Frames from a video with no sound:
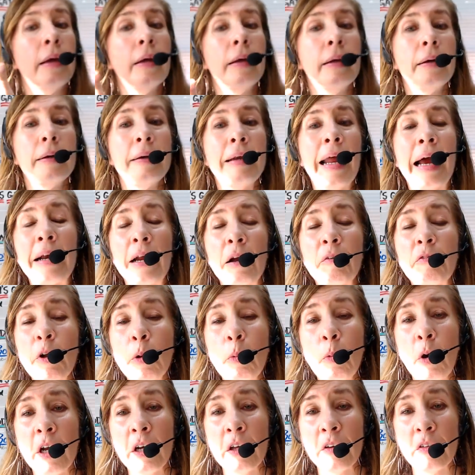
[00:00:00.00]
Not
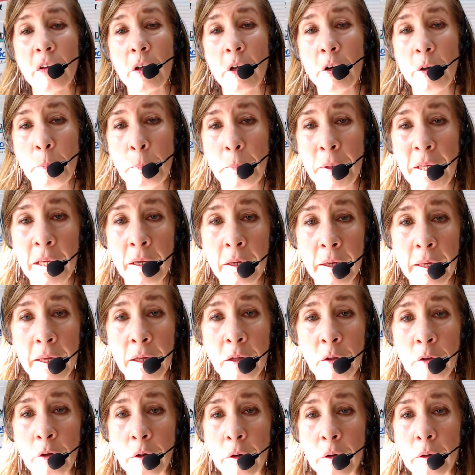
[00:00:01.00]
everyone is going to be a
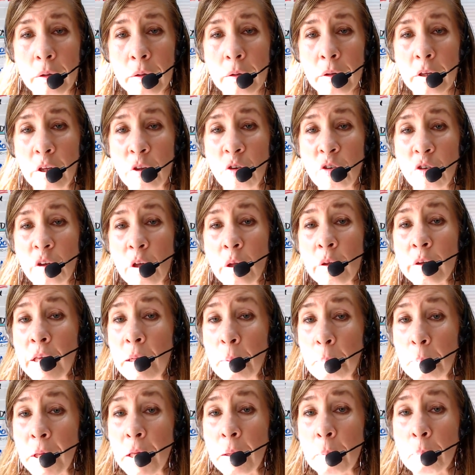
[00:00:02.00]
healer. You still need
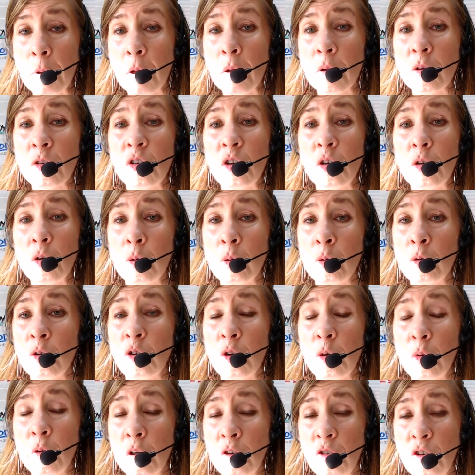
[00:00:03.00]
people to do
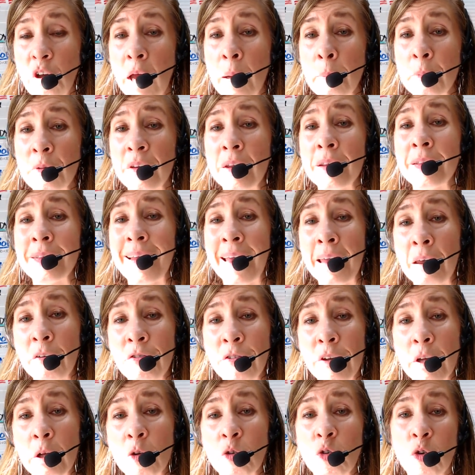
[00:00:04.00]
the jobs that they
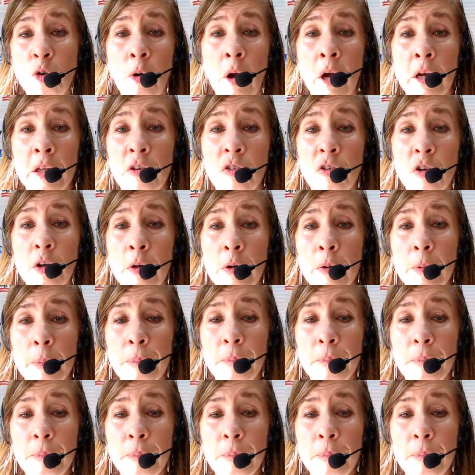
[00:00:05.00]
feel drawn to.